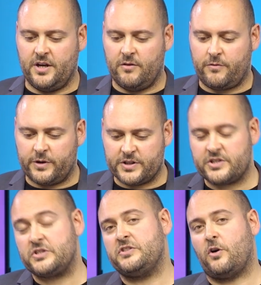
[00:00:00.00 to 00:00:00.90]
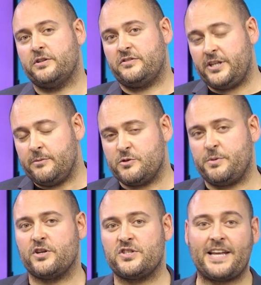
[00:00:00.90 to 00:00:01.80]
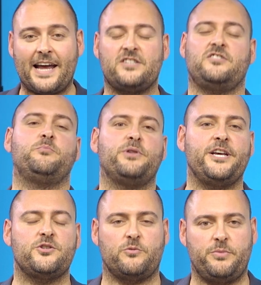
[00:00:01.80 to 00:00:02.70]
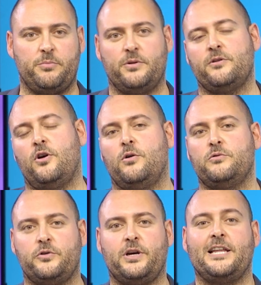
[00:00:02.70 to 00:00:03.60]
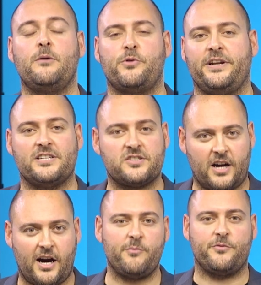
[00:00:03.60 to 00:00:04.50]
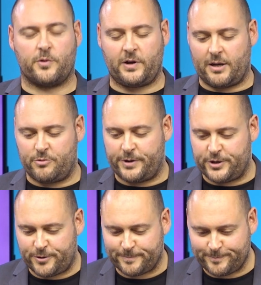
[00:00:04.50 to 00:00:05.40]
Focus is on Teams because that's the place where people go to collaborate. It's the hub for collaboration.